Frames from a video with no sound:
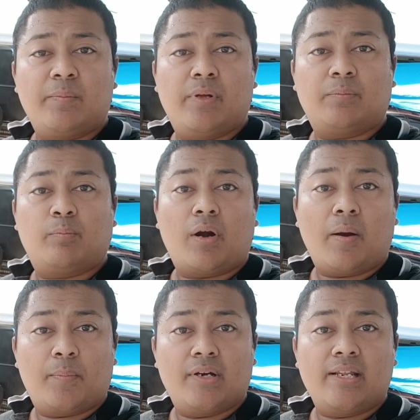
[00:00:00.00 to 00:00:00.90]
belt
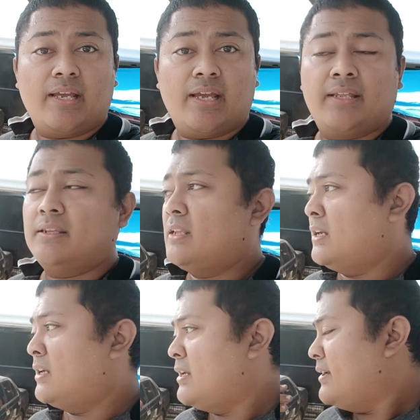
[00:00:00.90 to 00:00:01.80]
properly, and
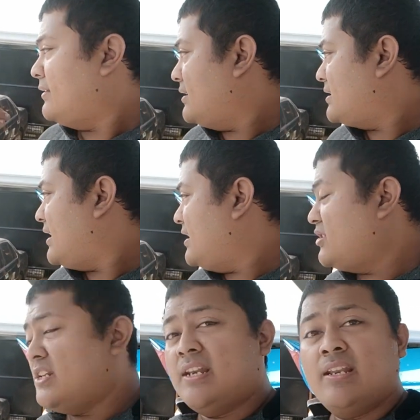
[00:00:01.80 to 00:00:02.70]
this
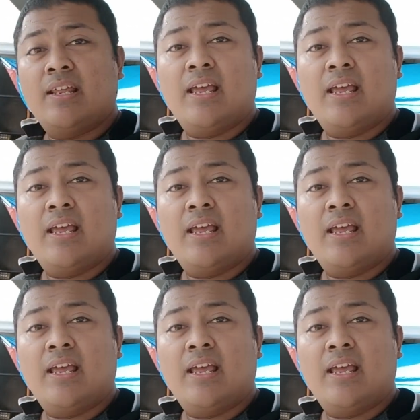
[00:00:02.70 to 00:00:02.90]
engine